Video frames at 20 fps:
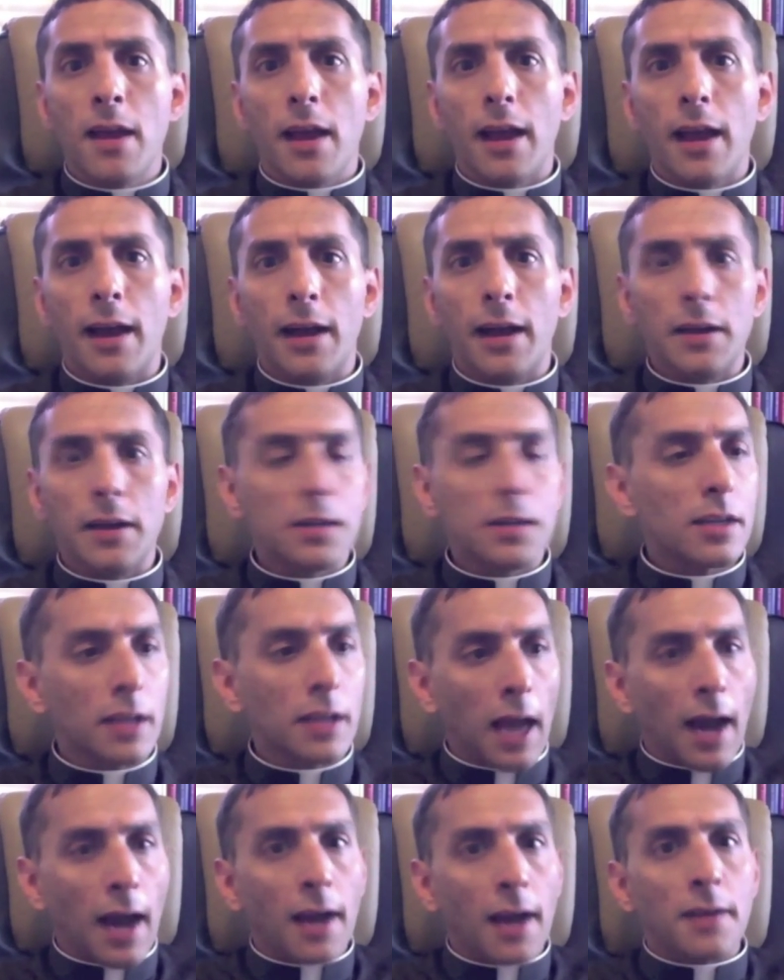And
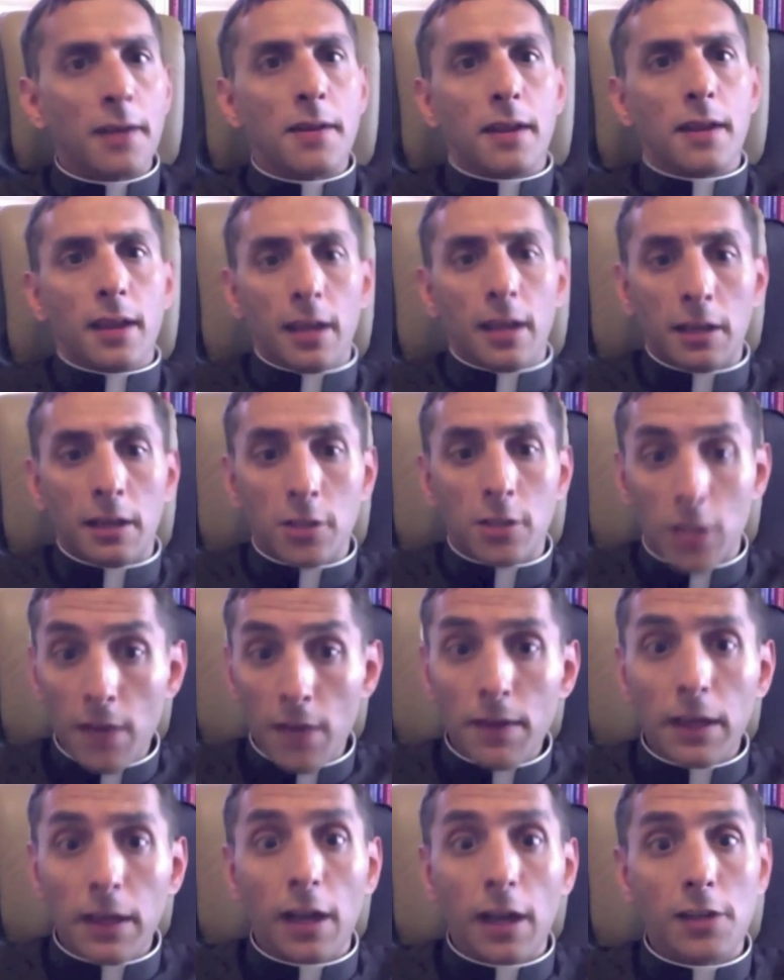God, in
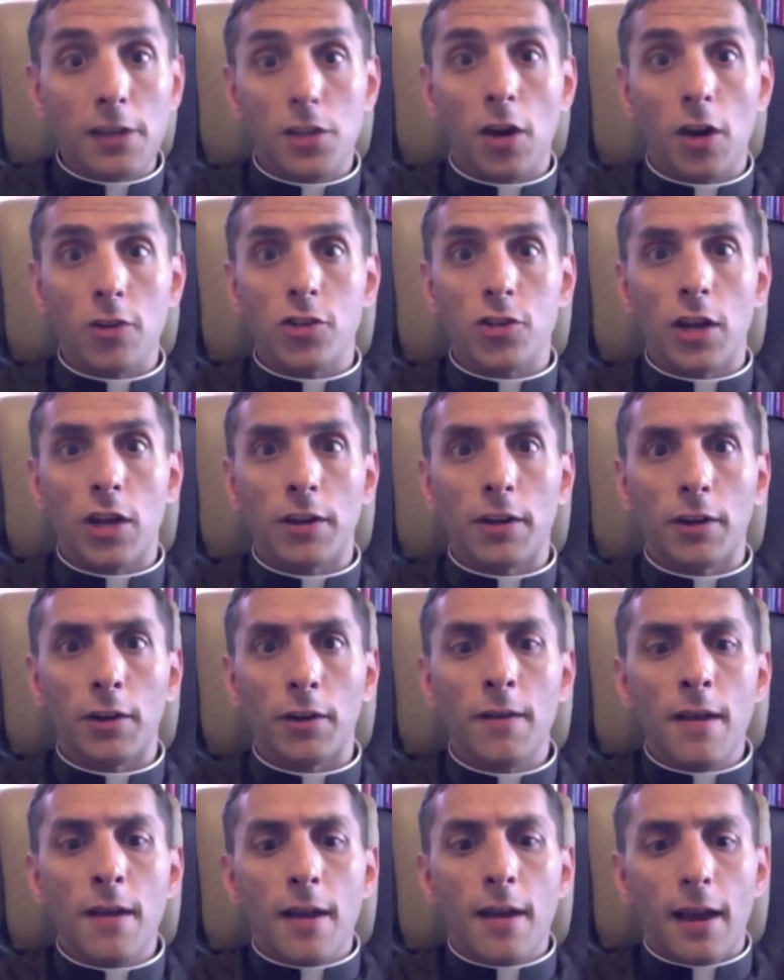giving us our
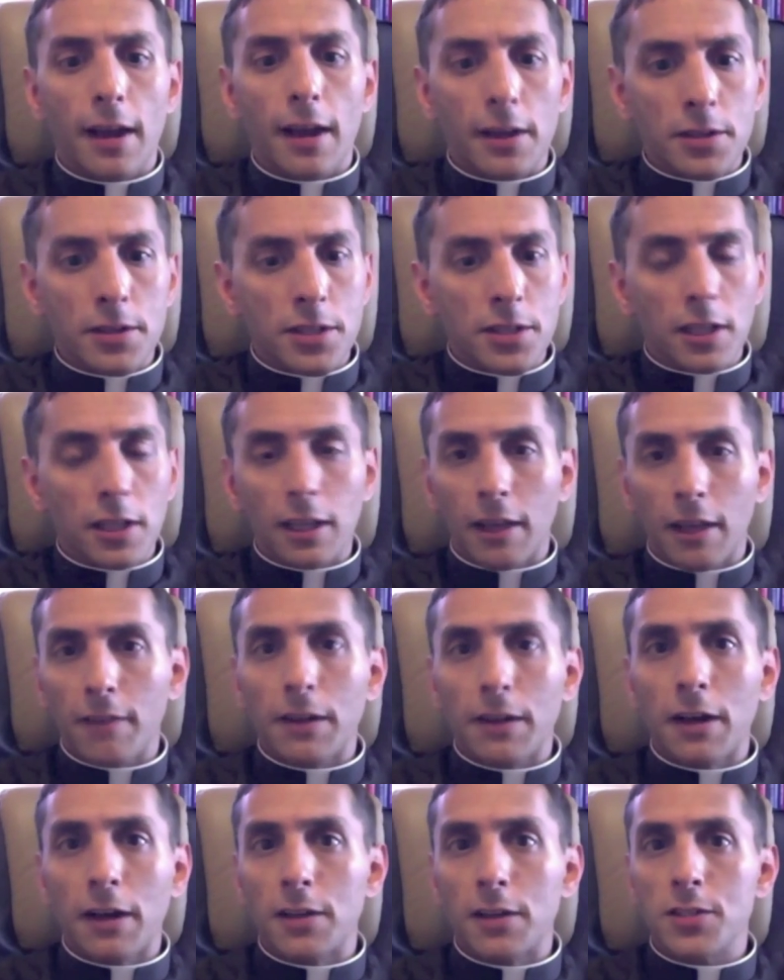gender, has
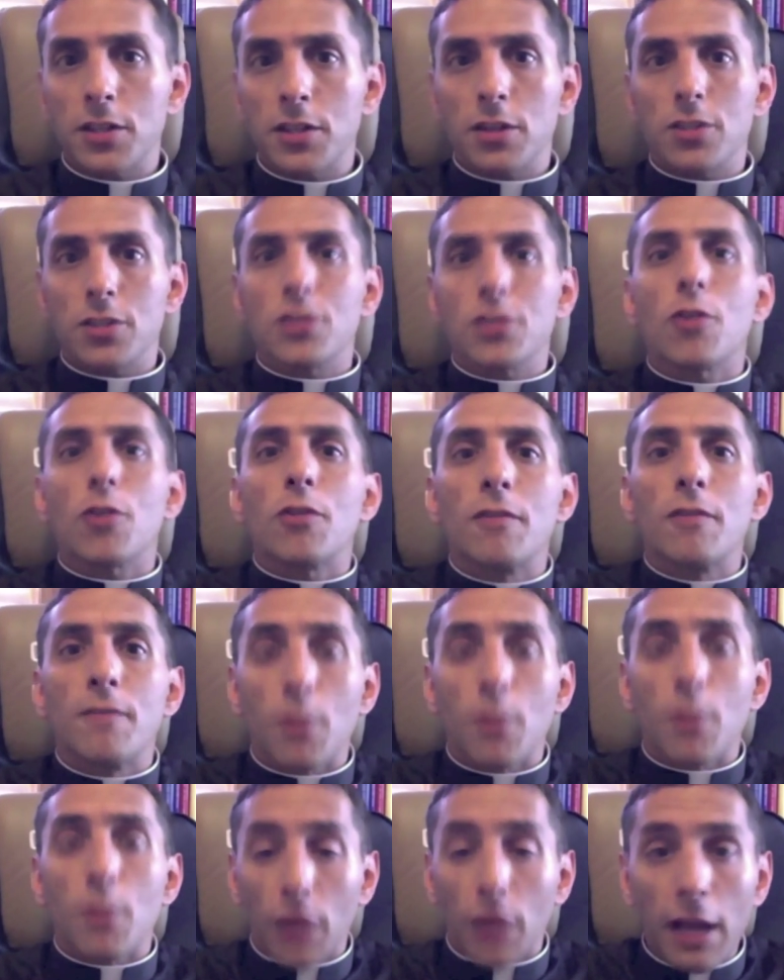given us
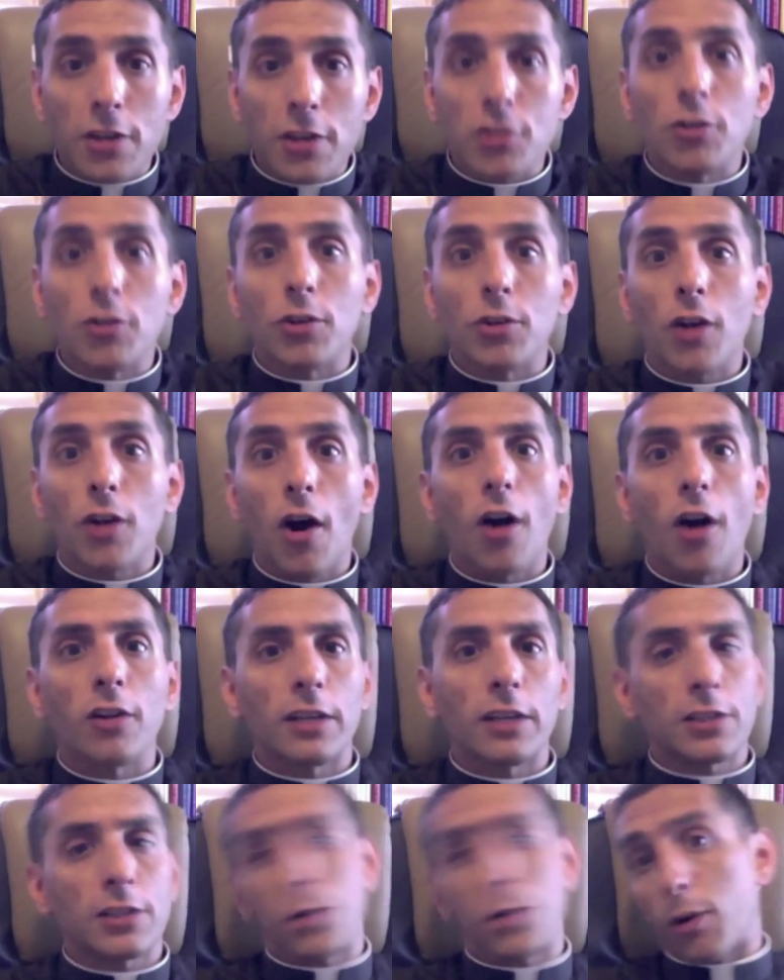certain vocational
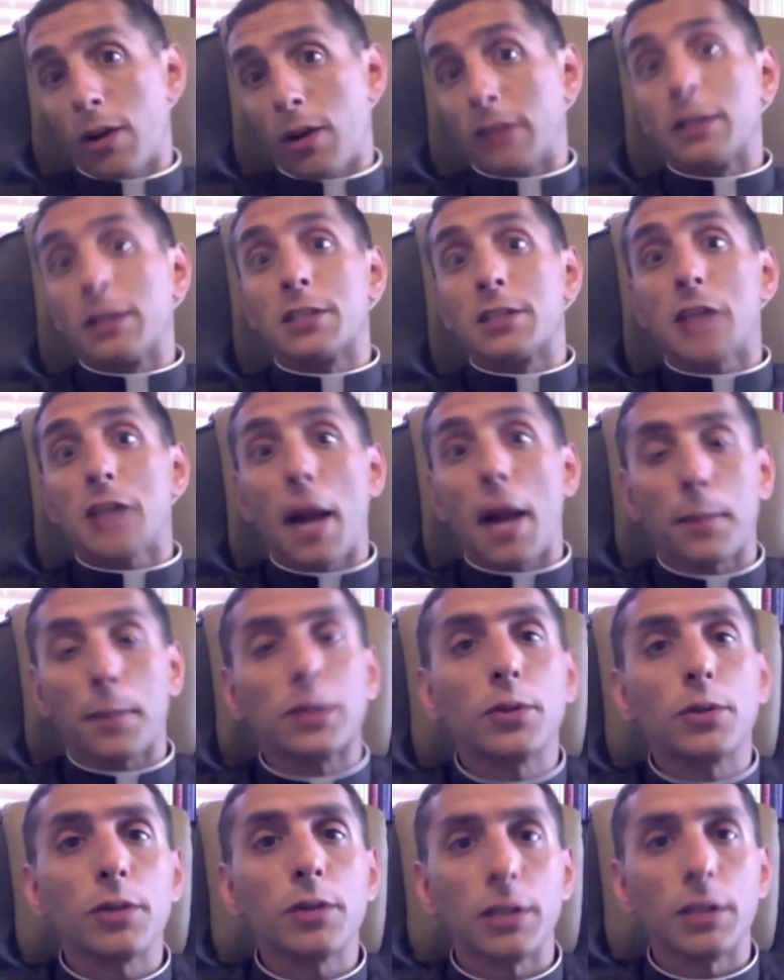callings or at least
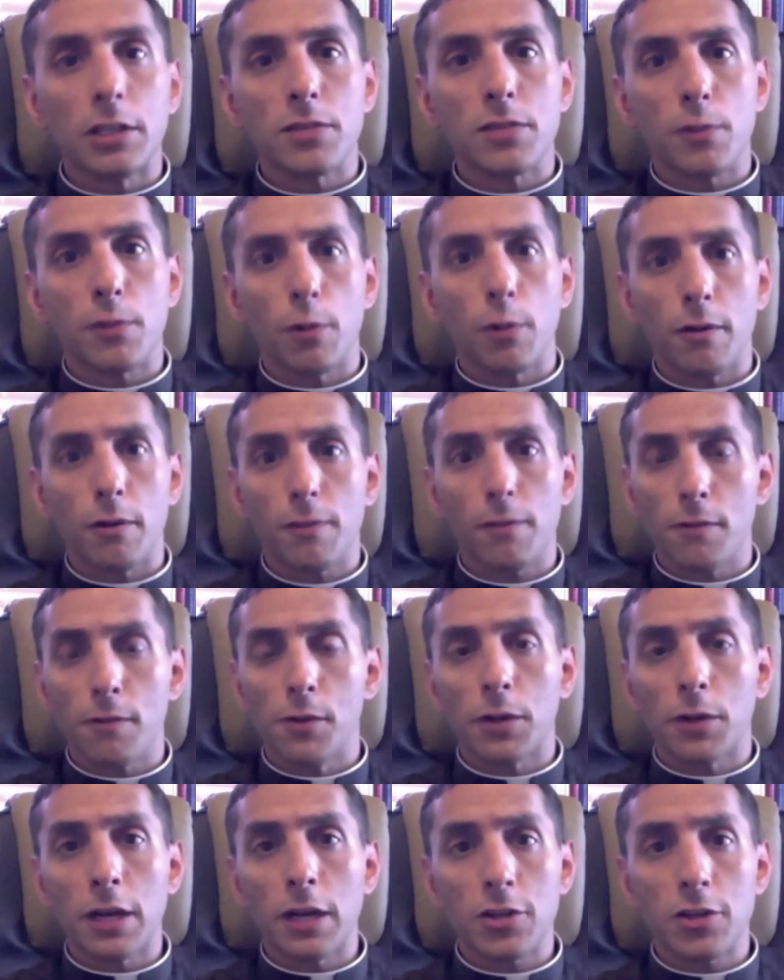opportunities for
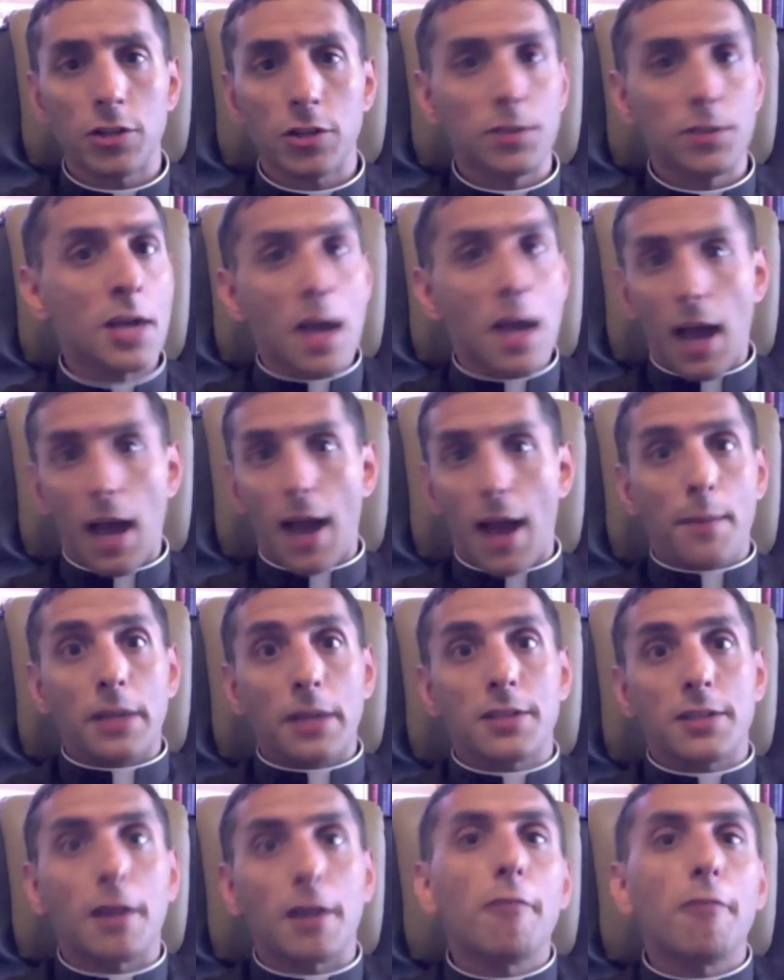vocations. I
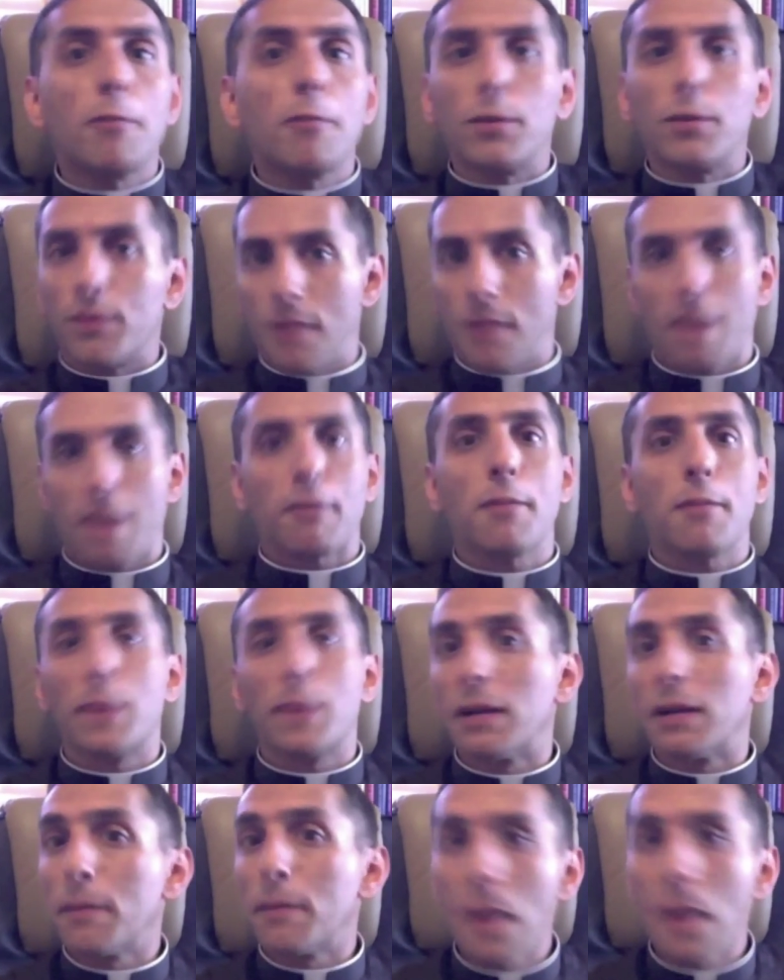myself will never
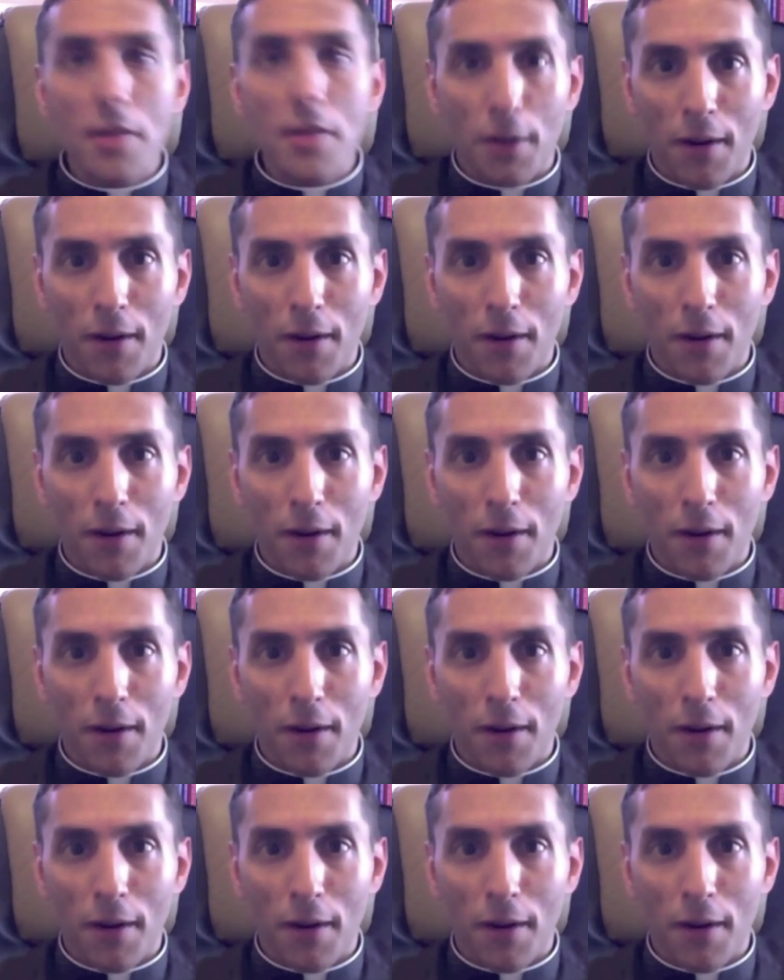be a mother.